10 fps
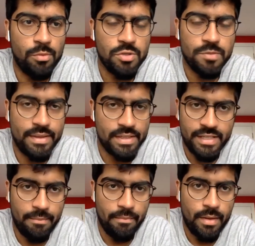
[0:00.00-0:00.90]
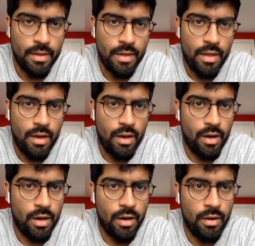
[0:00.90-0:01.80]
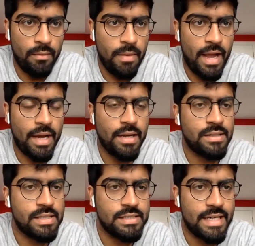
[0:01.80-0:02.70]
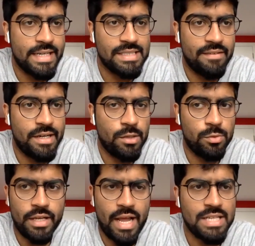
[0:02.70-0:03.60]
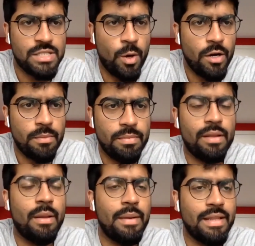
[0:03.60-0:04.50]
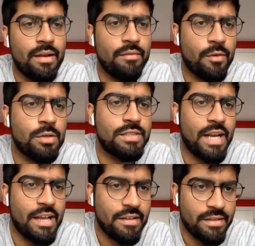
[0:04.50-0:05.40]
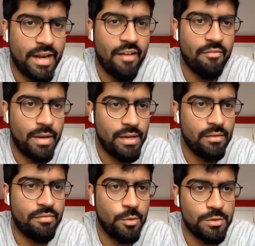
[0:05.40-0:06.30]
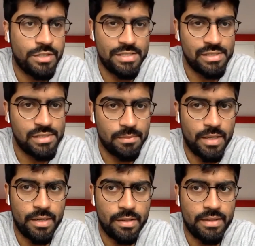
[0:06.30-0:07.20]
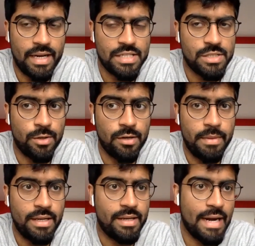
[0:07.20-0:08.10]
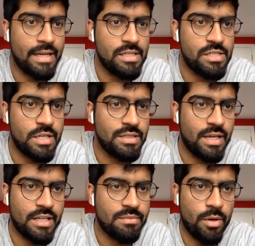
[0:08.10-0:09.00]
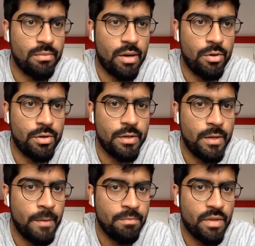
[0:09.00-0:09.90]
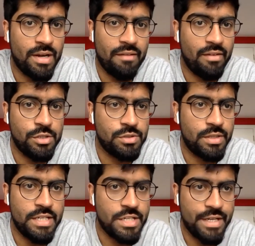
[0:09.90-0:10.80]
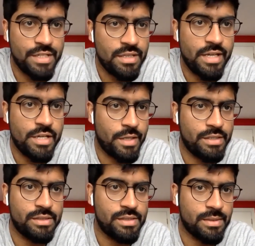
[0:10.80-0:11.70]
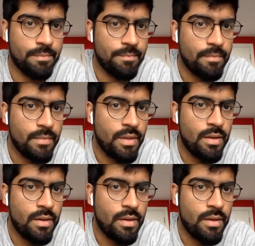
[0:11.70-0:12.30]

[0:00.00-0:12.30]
almost been the same. And since 1872, there has not. I mean, of course, there have been a few changes, but there has not been a radical change that has brought about a revolutionary change in the education system.